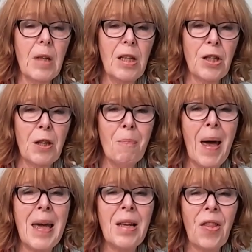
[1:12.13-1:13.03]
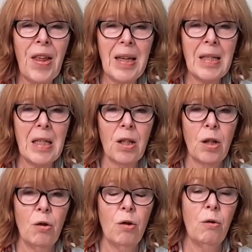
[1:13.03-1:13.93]
So the main things that
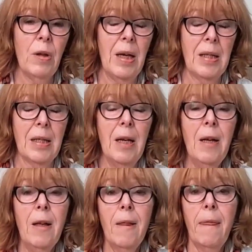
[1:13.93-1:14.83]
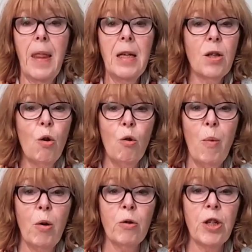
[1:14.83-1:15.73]
can do this is the
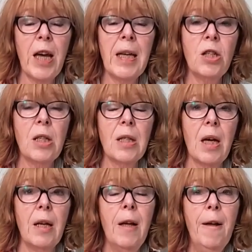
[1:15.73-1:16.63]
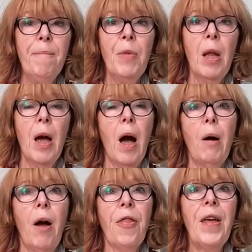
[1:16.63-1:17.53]
hormonal changes. And
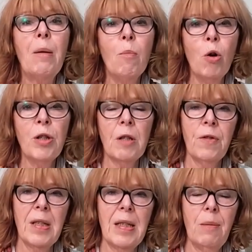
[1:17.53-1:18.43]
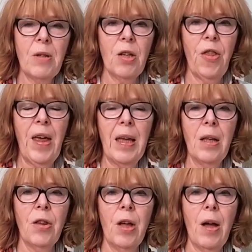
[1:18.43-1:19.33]
I think most of us seem to think
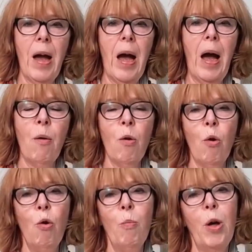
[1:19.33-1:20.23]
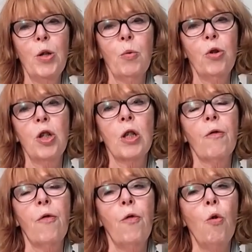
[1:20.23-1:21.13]
that our hormones will just
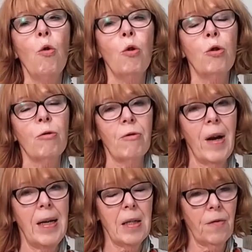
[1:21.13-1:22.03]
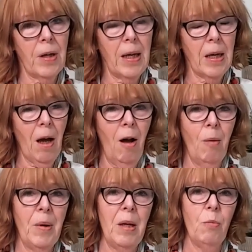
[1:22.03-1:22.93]
fall gracefully in
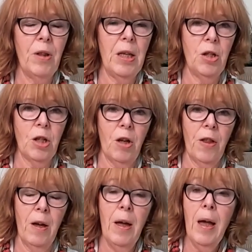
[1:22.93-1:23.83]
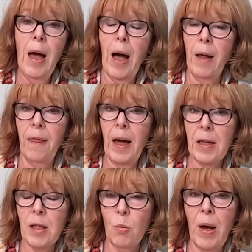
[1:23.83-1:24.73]
harmony with each other. And
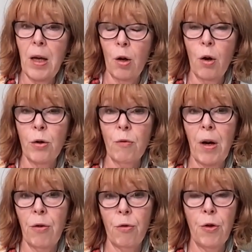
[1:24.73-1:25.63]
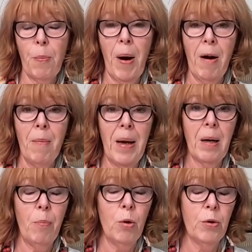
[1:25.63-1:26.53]
that's the way it goes right through the
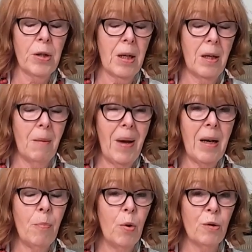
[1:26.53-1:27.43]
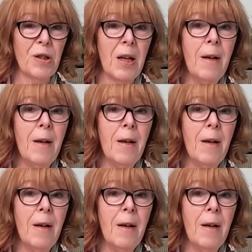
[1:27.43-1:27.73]
perimenopause and the menopause.